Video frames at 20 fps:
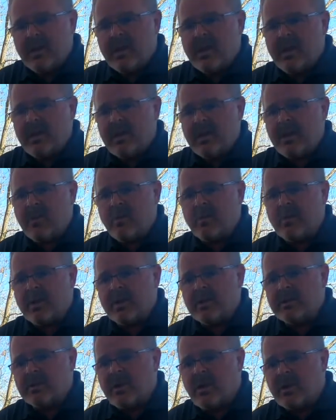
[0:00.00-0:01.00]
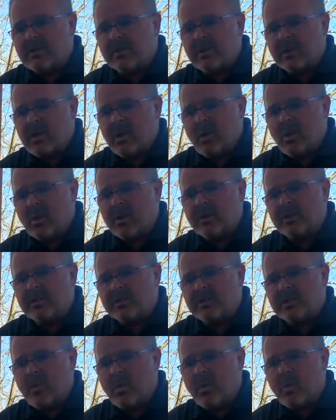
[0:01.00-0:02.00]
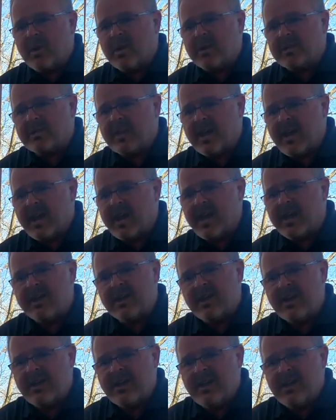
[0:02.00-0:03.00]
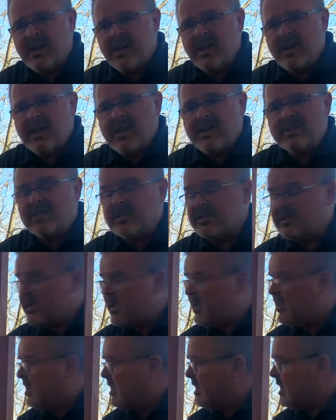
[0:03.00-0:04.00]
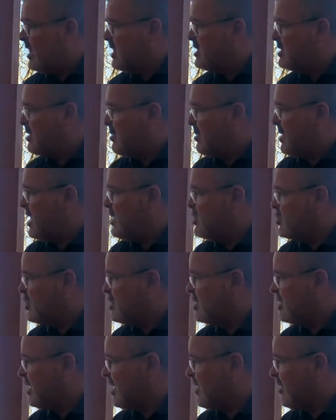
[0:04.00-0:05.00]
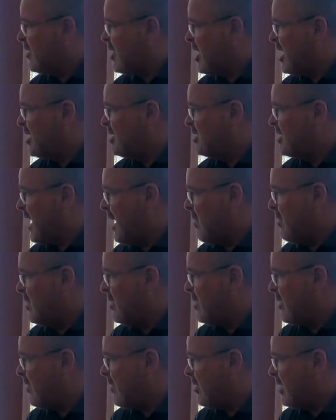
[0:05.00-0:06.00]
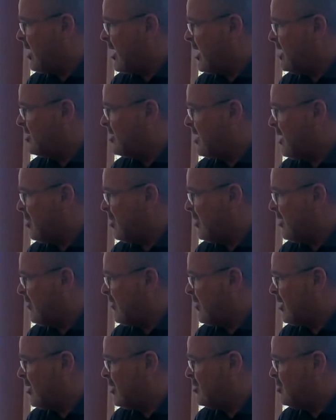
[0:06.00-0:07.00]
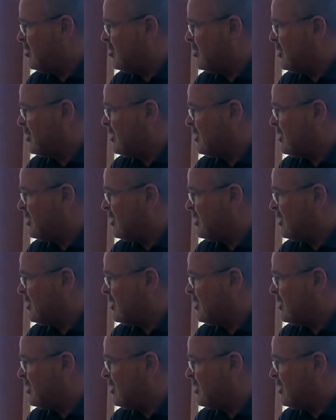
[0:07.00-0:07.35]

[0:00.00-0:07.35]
and we're going to talk to Cort, because Cort has had, to say the least, some interesting things happen over the last couple of years. Would you,